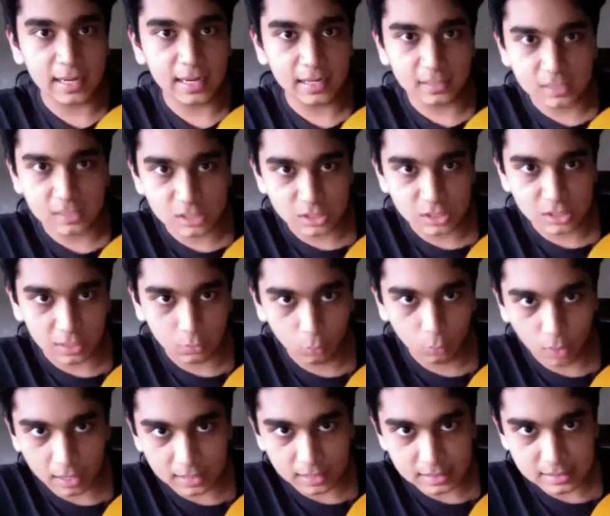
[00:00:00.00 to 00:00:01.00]
the string
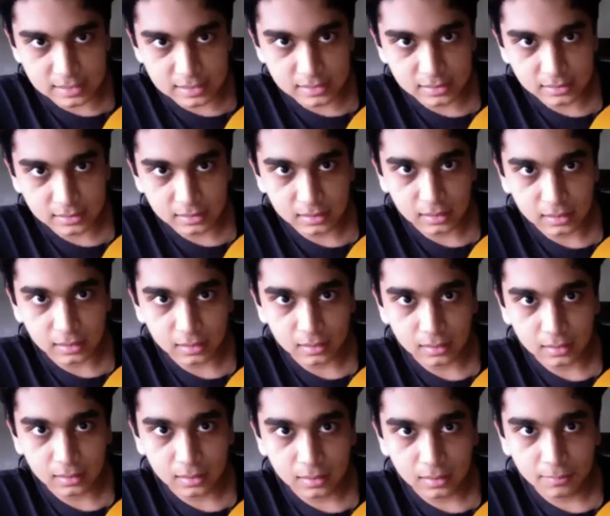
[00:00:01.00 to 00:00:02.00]
once,
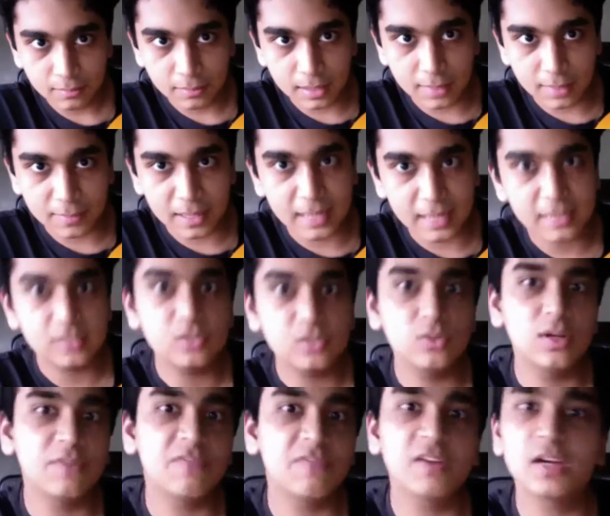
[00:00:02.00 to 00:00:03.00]
but I'm getting 2
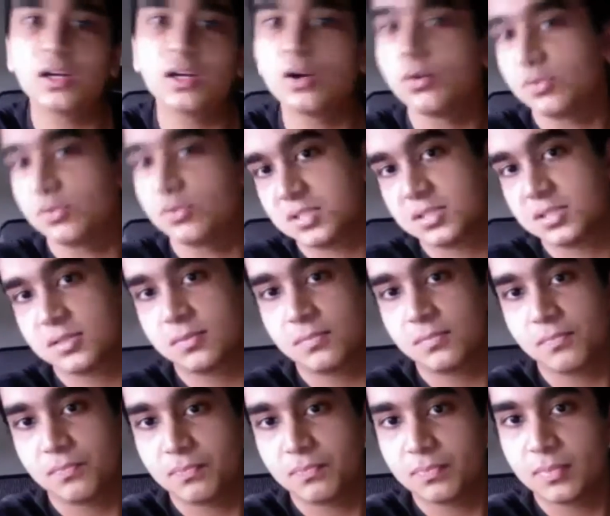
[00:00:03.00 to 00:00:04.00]
different notes.
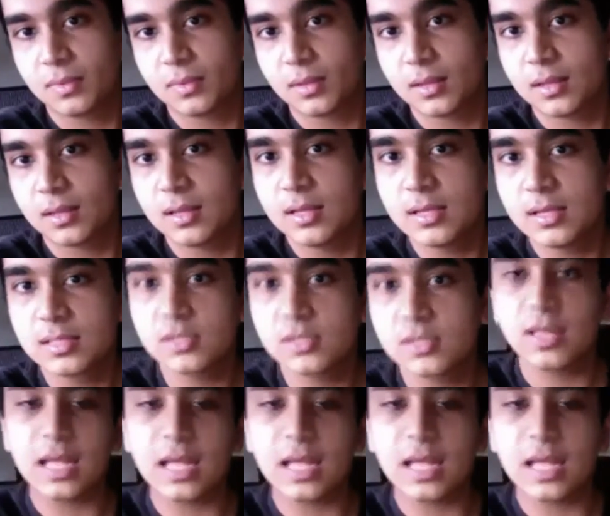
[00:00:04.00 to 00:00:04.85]
So that's